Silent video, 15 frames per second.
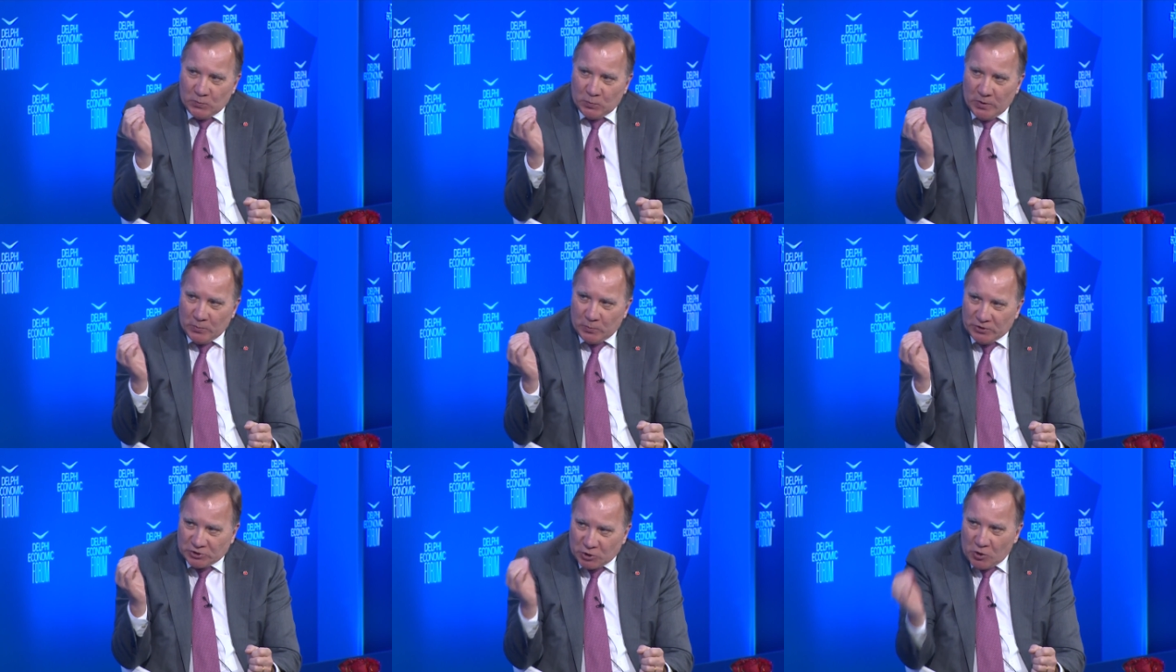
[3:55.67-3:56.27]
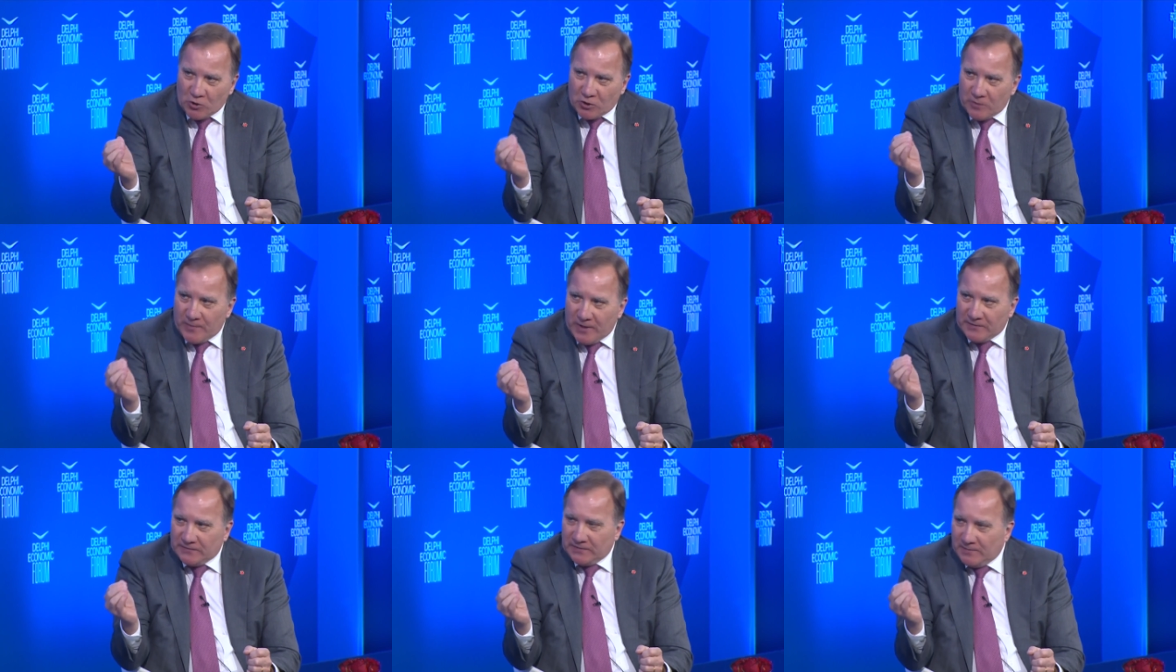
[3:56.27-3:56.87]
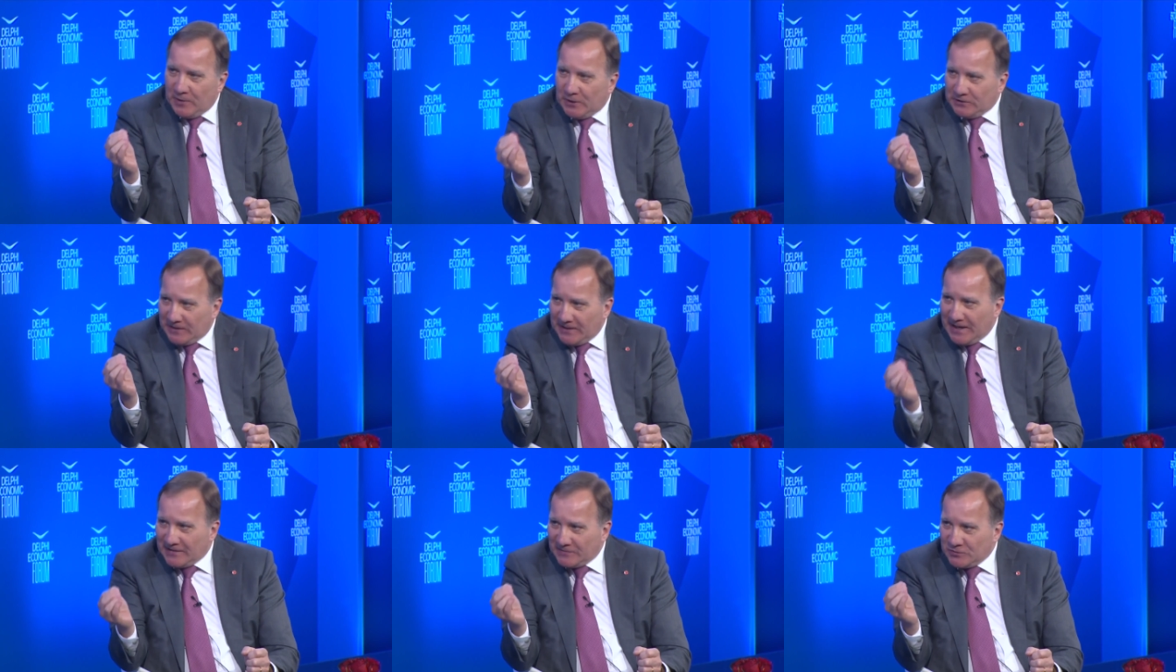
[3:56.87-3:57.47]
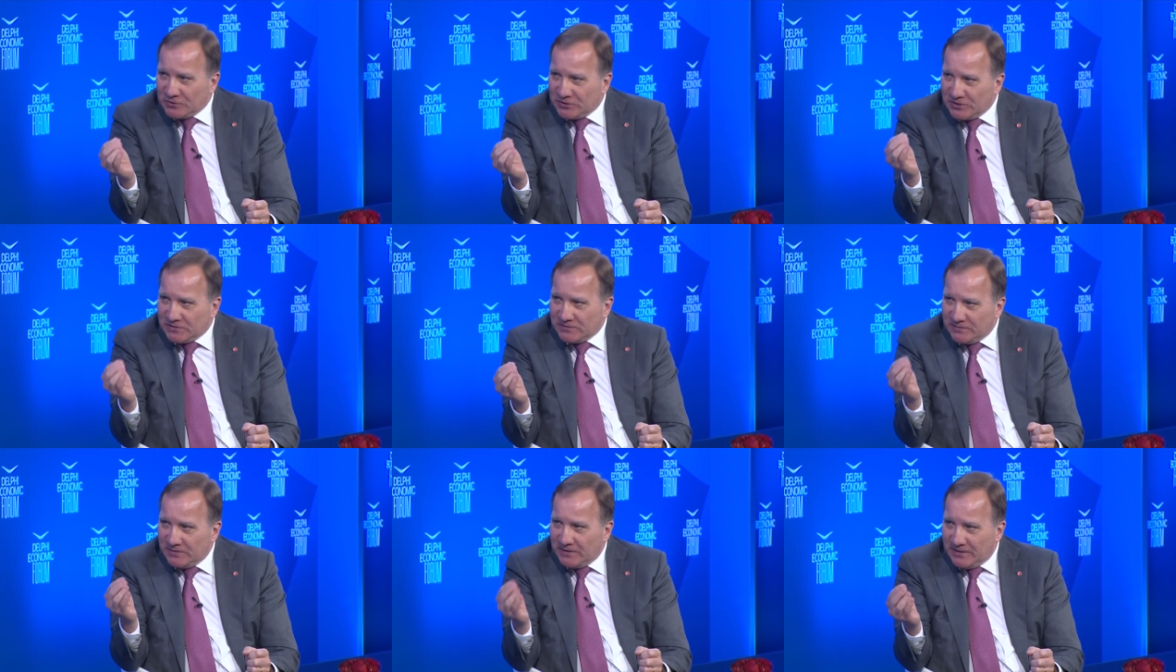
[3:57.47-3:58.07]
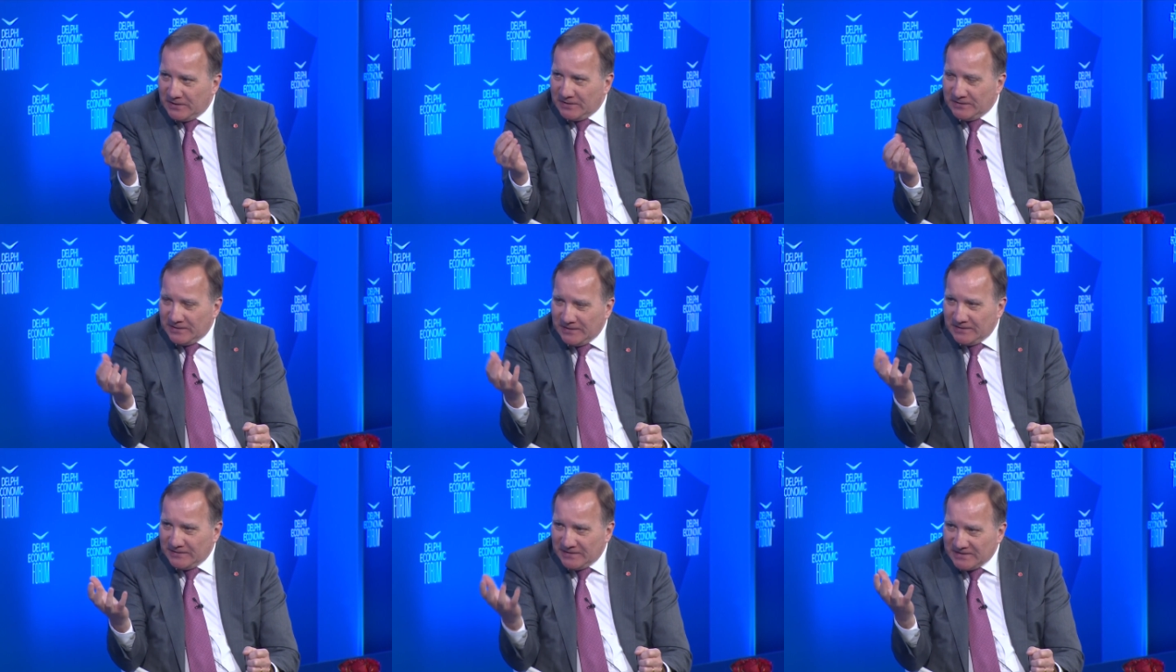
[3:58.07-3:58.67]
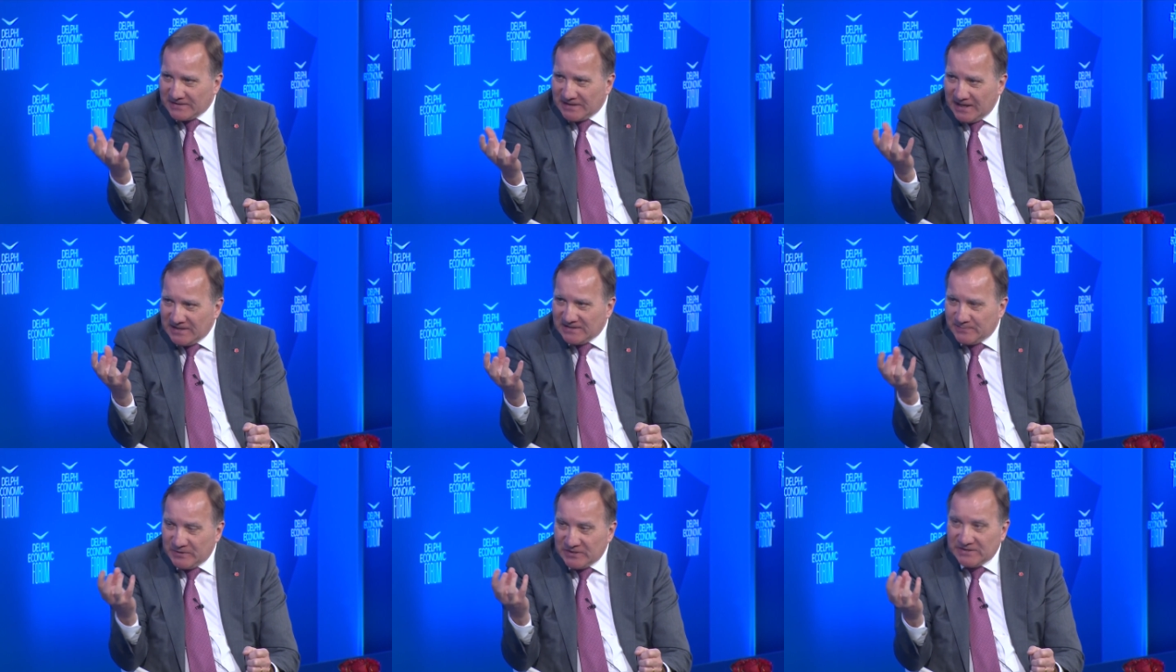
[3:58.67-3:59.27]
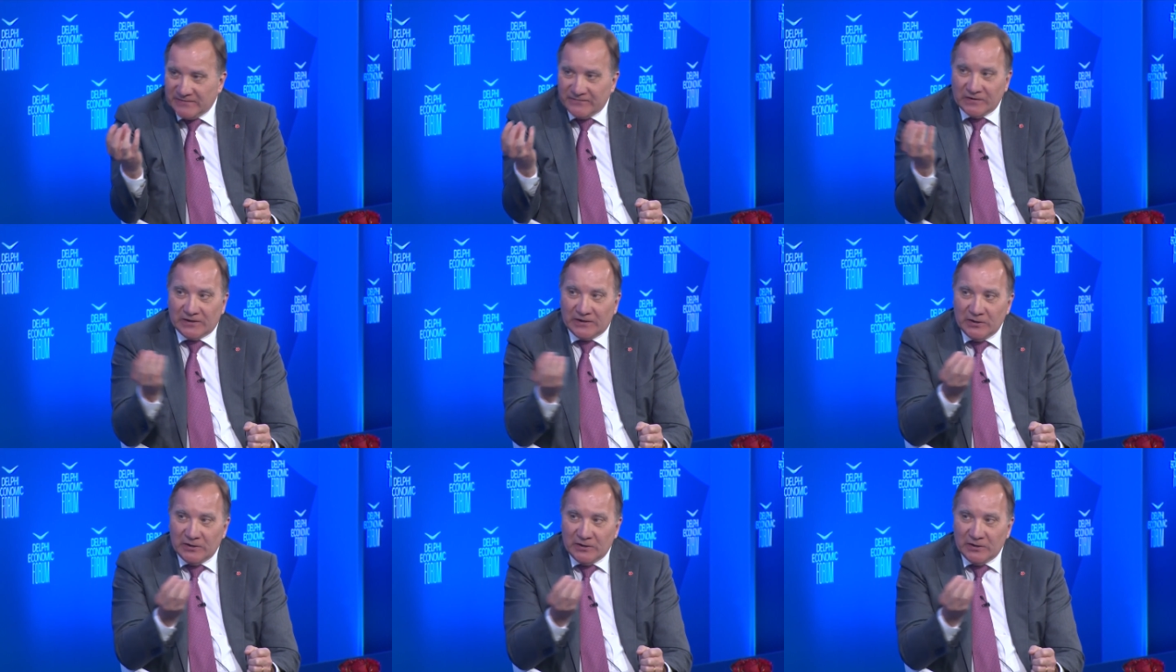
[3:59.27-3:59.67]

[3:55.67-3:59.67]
when we talk about the multilateral system, in this case specifically